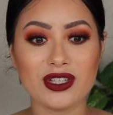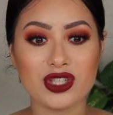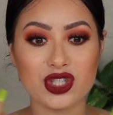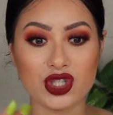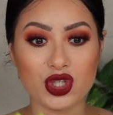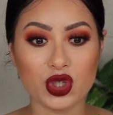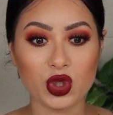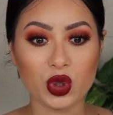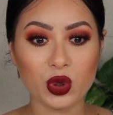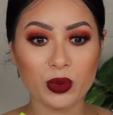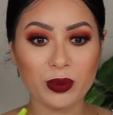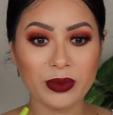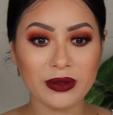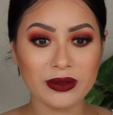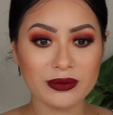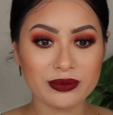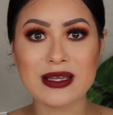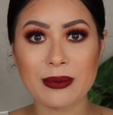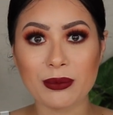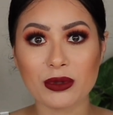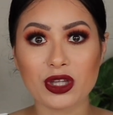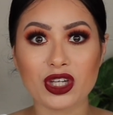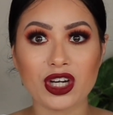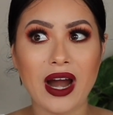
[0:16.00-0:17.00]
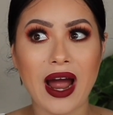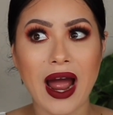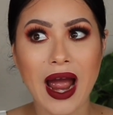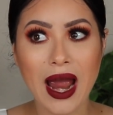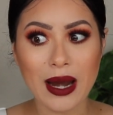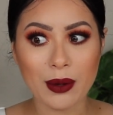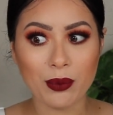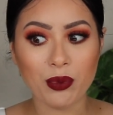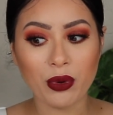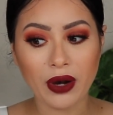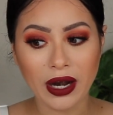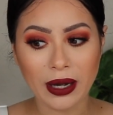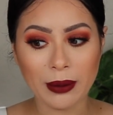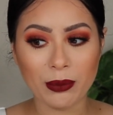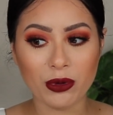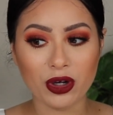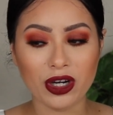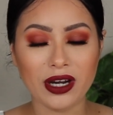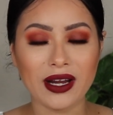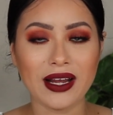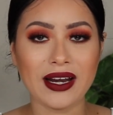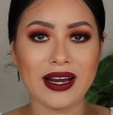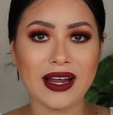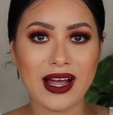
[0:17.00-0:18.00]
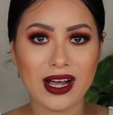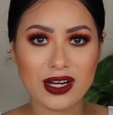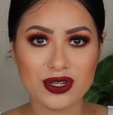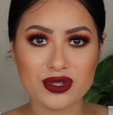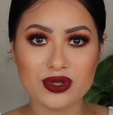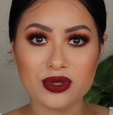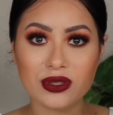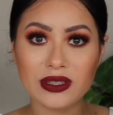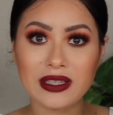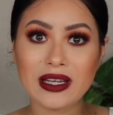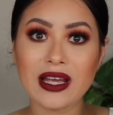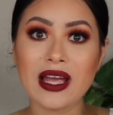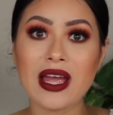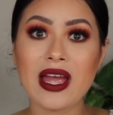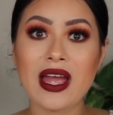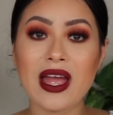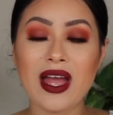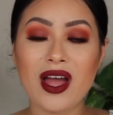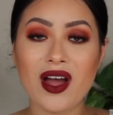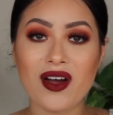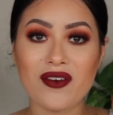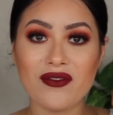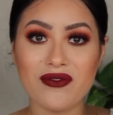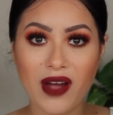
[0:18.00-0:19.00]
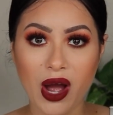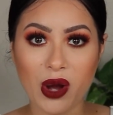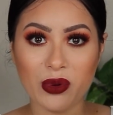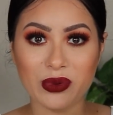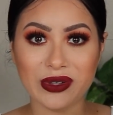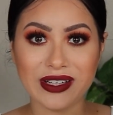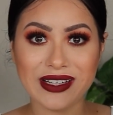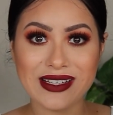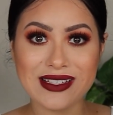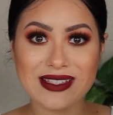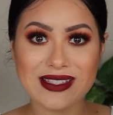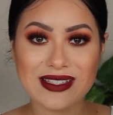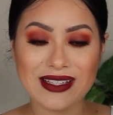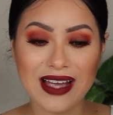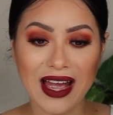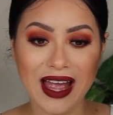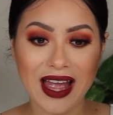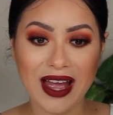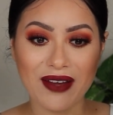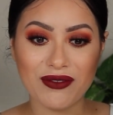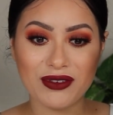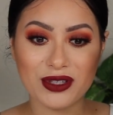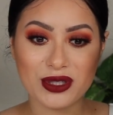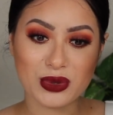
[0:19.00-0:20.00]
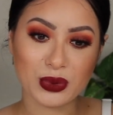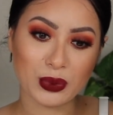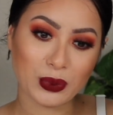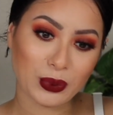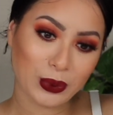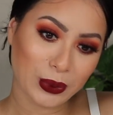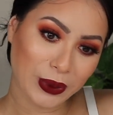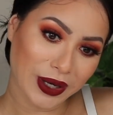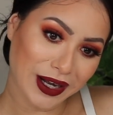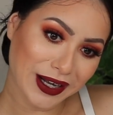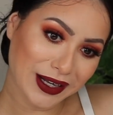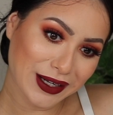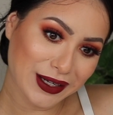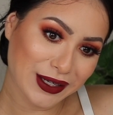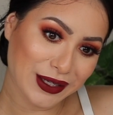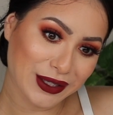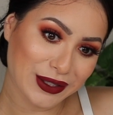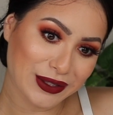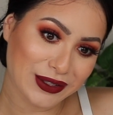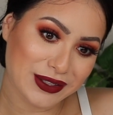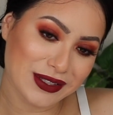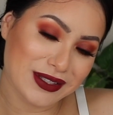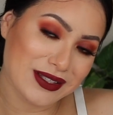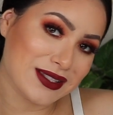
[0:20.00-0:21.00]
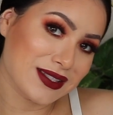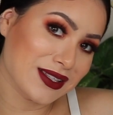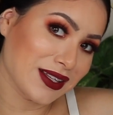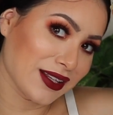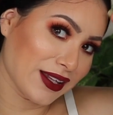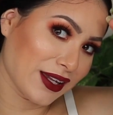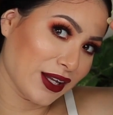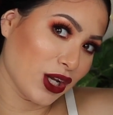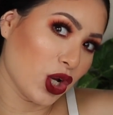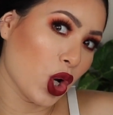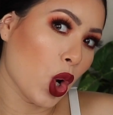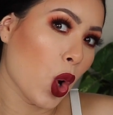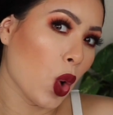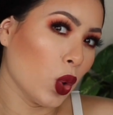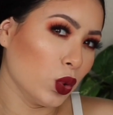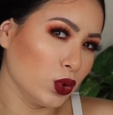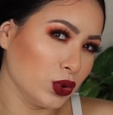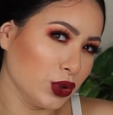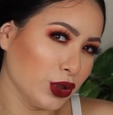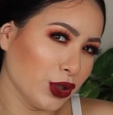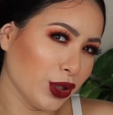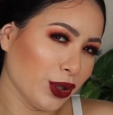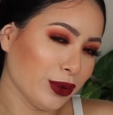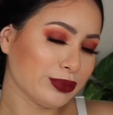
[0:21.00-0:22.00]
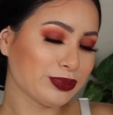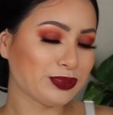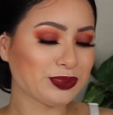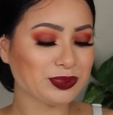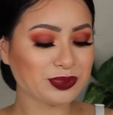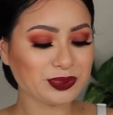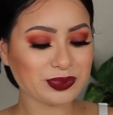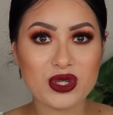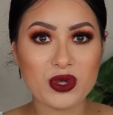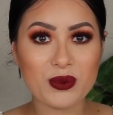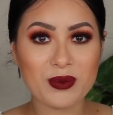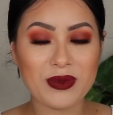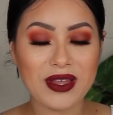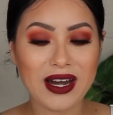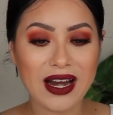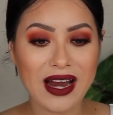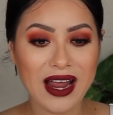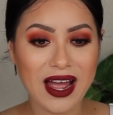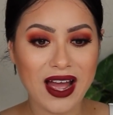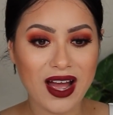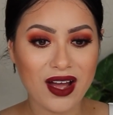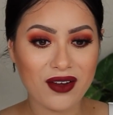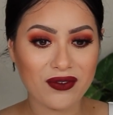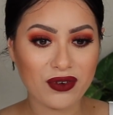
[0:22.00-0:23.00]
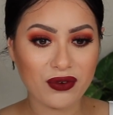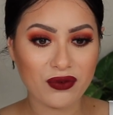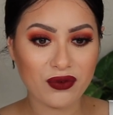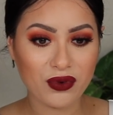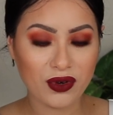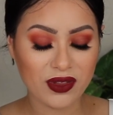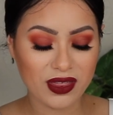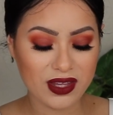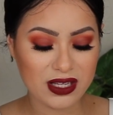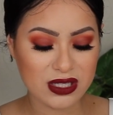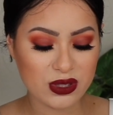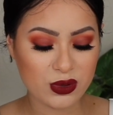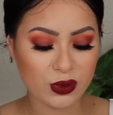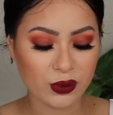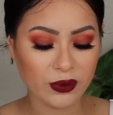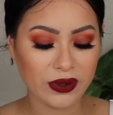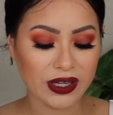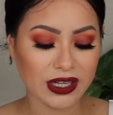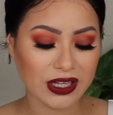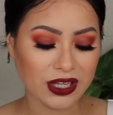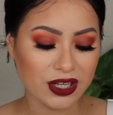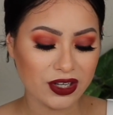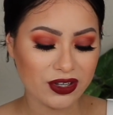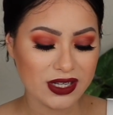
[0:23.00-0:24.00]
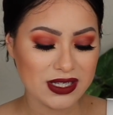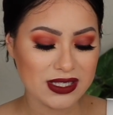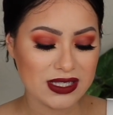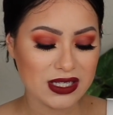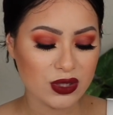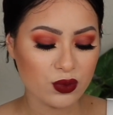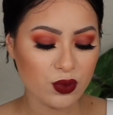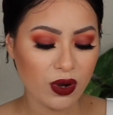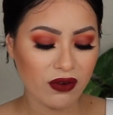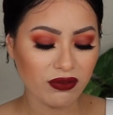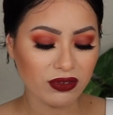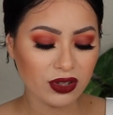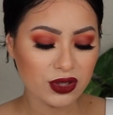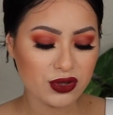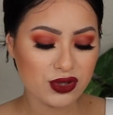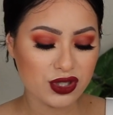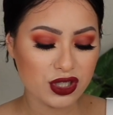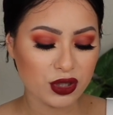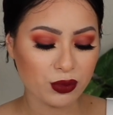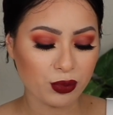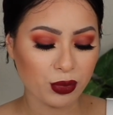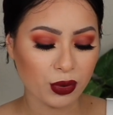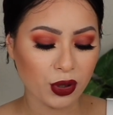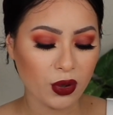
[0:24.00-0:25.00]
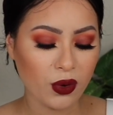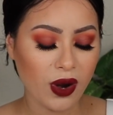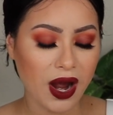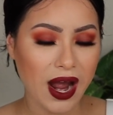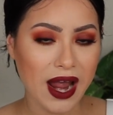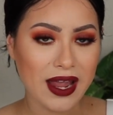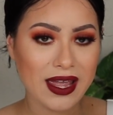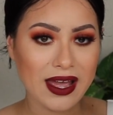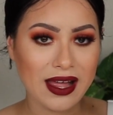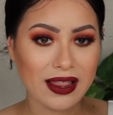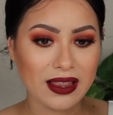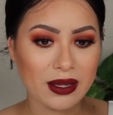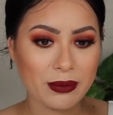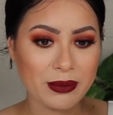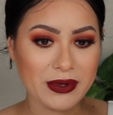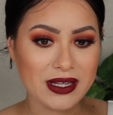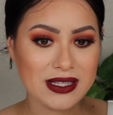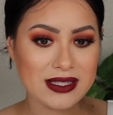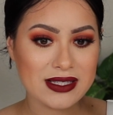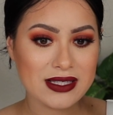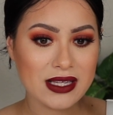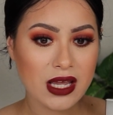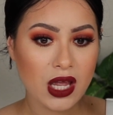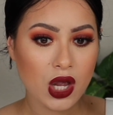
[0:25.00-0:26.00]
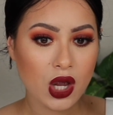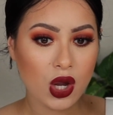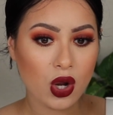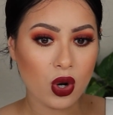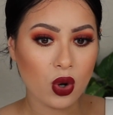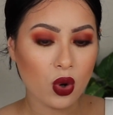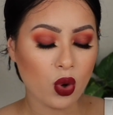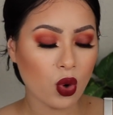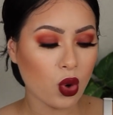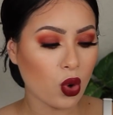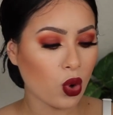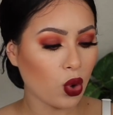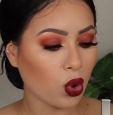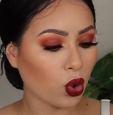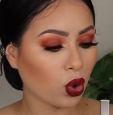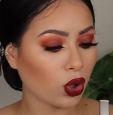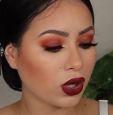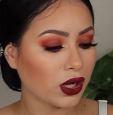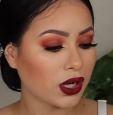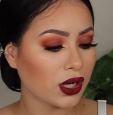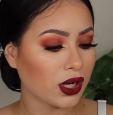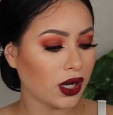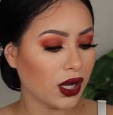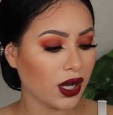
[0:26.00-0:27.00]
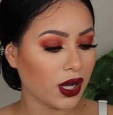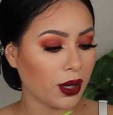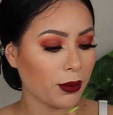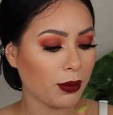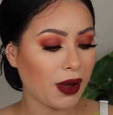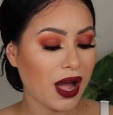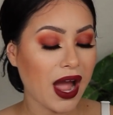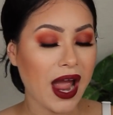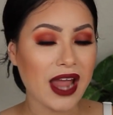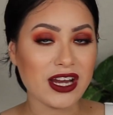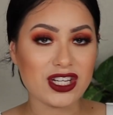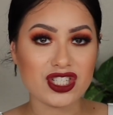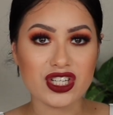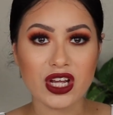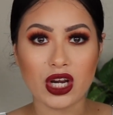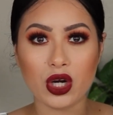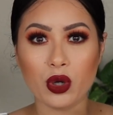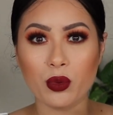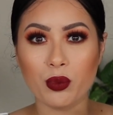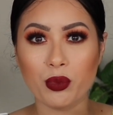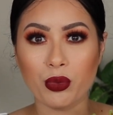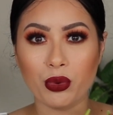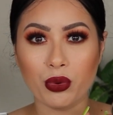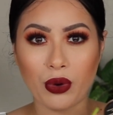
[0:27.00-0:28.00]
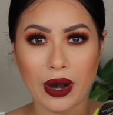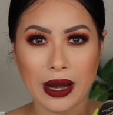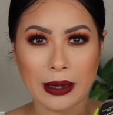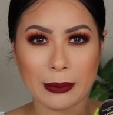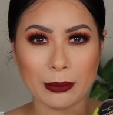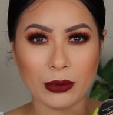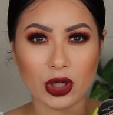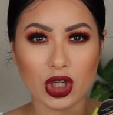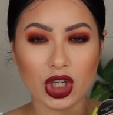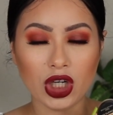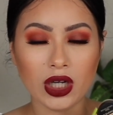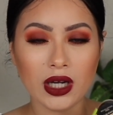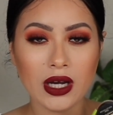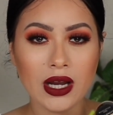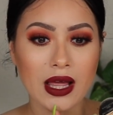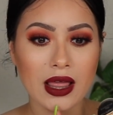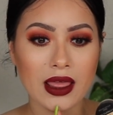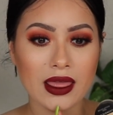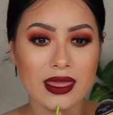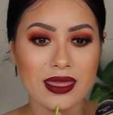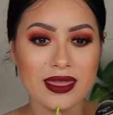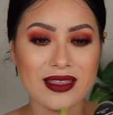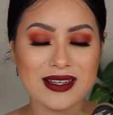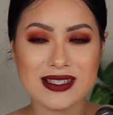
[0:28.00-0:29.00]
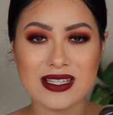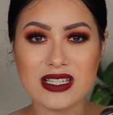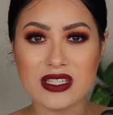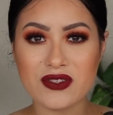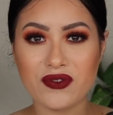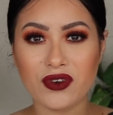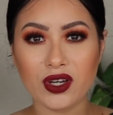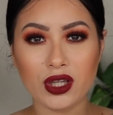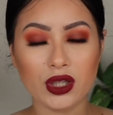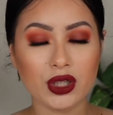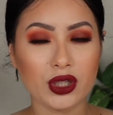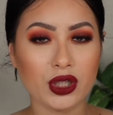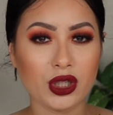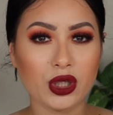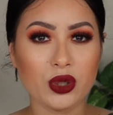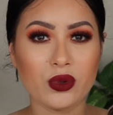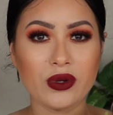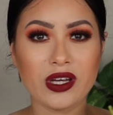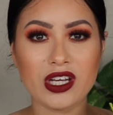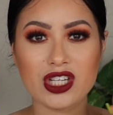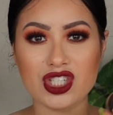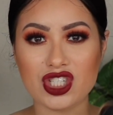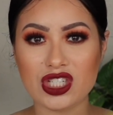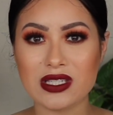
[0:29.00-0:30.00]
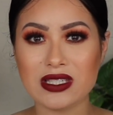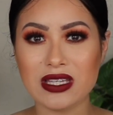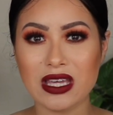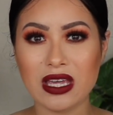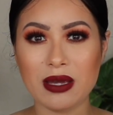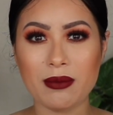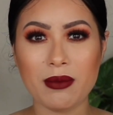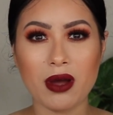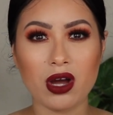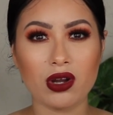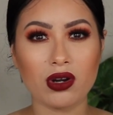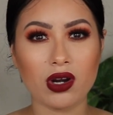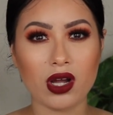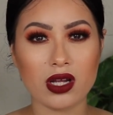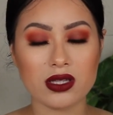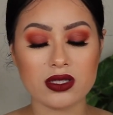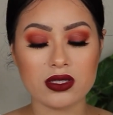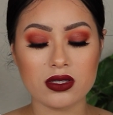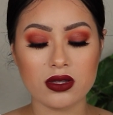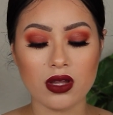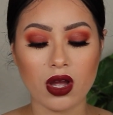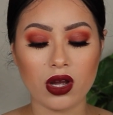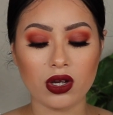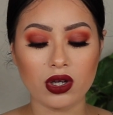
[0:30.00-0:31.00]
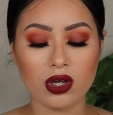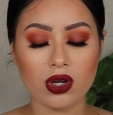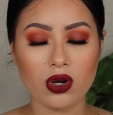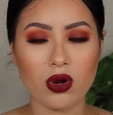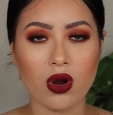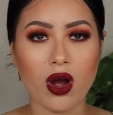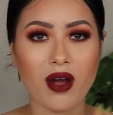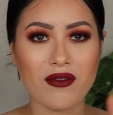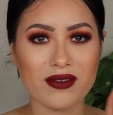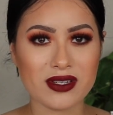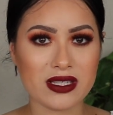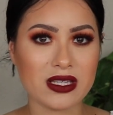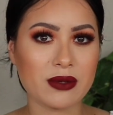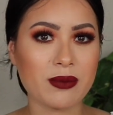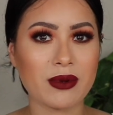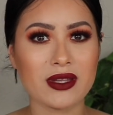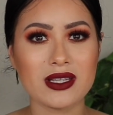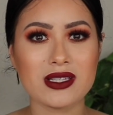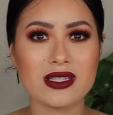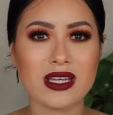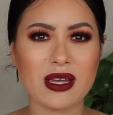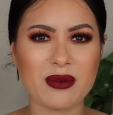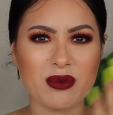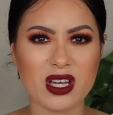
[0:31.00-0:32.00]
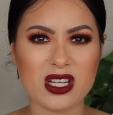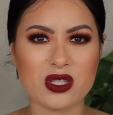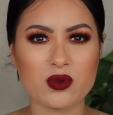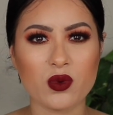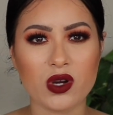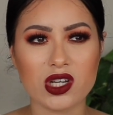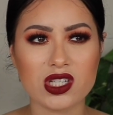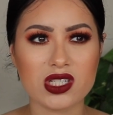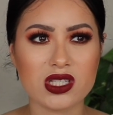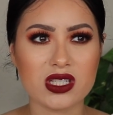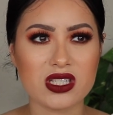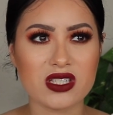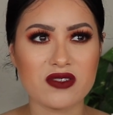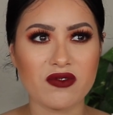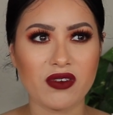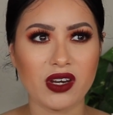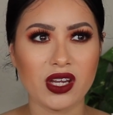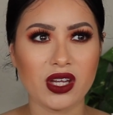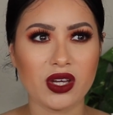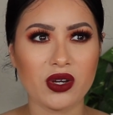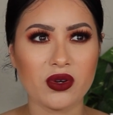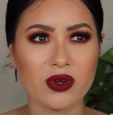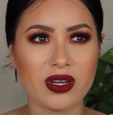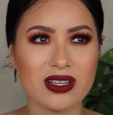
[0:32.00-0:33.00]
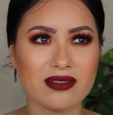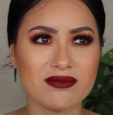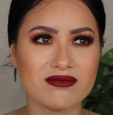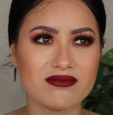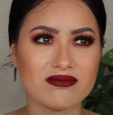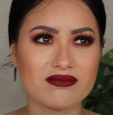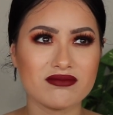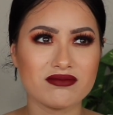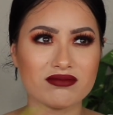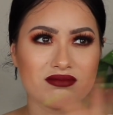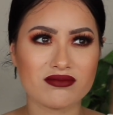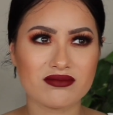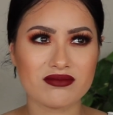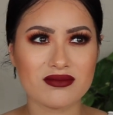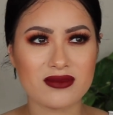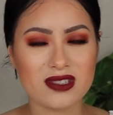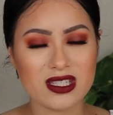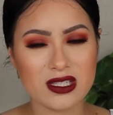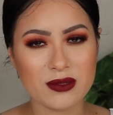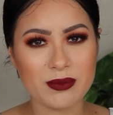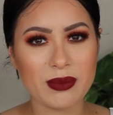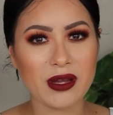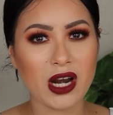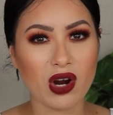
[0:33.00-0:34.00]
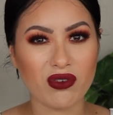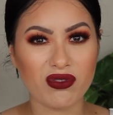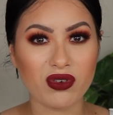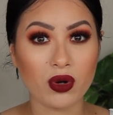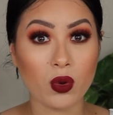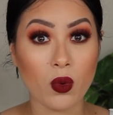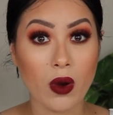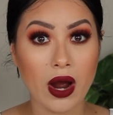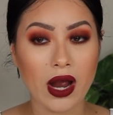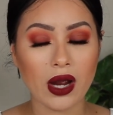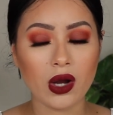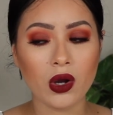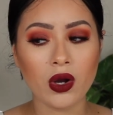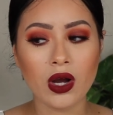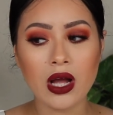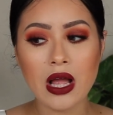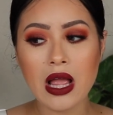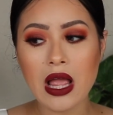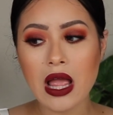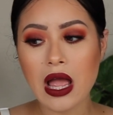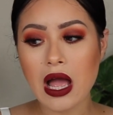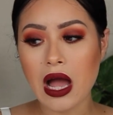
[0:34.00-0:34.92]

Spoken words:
dupe, similar eye primer, and I actually found it. I have it right here. It's like gold, you know? The dupe that I have for this one right here is the Revolution Pro Eye Elements Core Eyeshadow Primer. This is fairly new. It just came out not too long ago. Obviously, by the time you guys watch this video, it's been out for a while.